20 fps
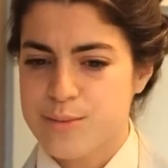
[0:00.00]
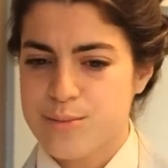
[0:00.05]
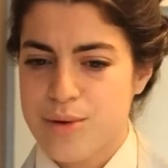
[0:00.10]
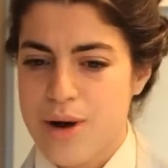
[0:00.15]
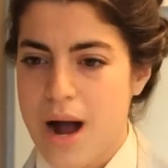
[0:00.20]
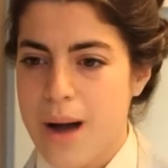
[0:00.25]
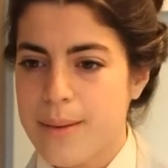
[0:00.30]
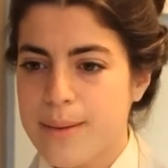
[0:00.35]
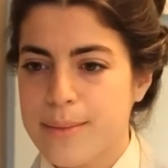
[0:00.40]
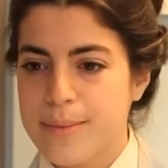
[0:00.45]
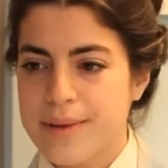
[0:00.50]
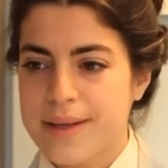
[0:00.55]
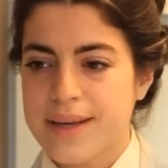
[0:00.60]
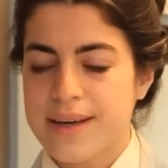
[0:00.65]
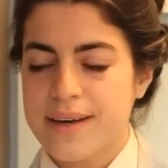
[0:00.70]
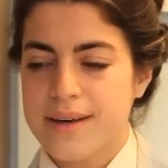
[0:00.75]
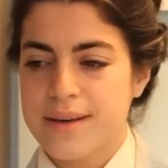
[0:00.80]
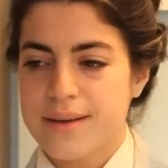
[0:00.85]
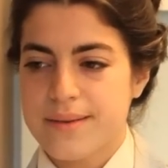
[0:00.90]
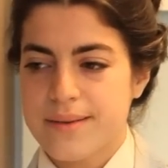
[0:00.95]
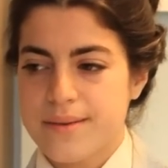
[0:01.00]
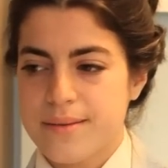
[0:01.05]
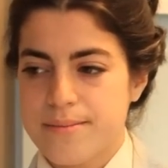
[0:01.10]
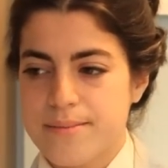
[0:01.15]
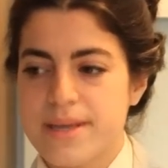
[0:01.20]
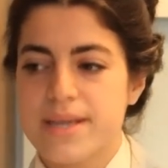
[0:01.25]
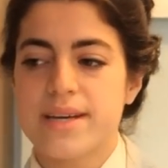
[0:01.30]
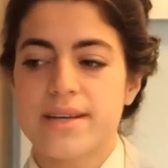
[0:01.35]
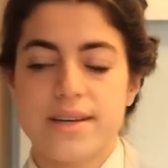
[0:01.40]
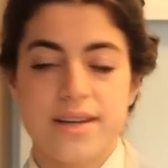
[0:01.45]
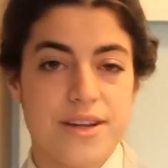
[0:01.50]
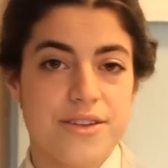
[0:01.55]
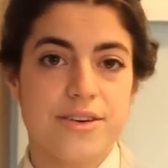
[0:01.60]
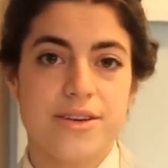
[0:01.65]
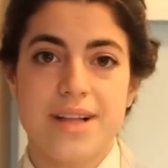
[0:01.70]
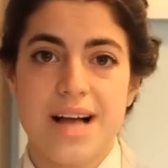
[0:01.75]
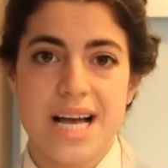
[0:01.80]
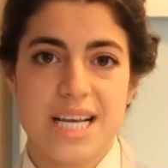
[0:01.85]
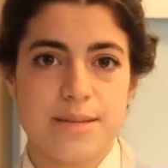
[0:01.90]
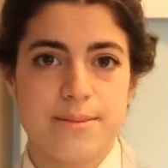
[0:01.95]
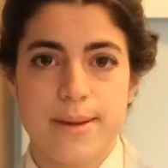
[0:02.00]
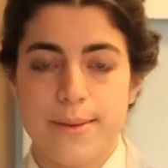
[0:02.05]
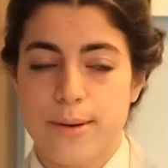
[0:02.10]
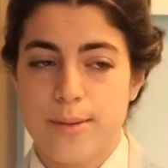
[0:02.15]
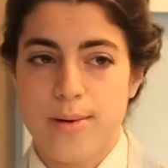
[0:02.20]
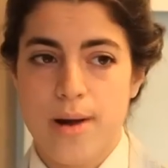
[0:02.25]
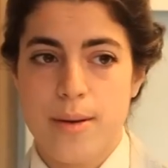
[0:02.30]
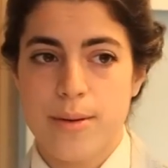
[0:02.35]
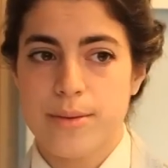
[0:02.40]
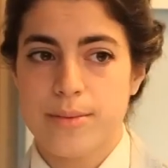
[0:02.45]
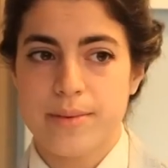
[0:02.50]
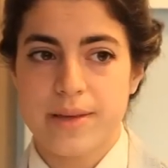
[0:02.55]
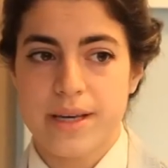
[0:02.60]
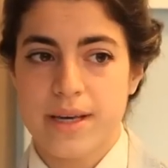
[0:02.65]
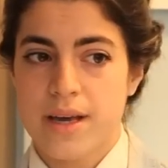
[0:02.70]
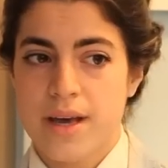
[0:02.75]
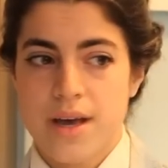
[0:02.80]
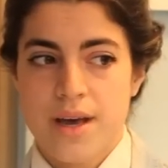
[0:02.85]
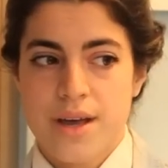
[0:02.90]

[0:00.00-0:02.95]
probably me and another classmate were probably